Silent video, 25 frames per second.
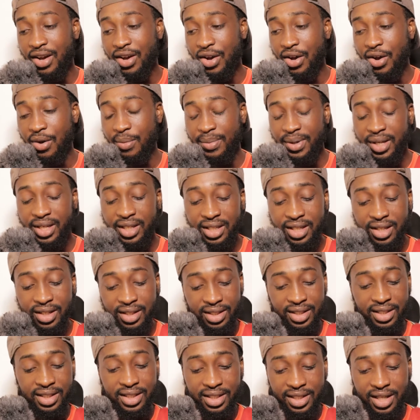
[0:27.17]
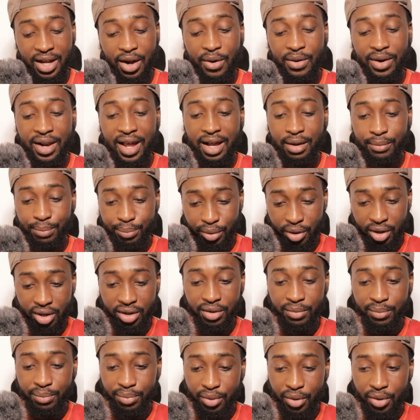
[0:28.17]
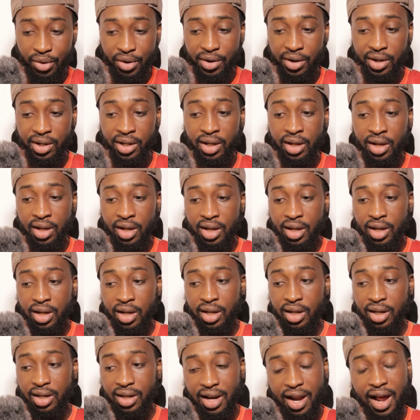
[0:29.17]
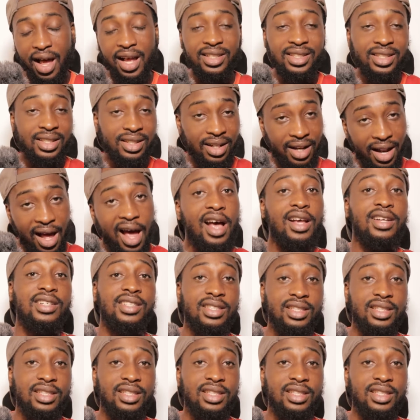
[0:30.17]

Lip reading: it doesn't sound like Burna Boy last,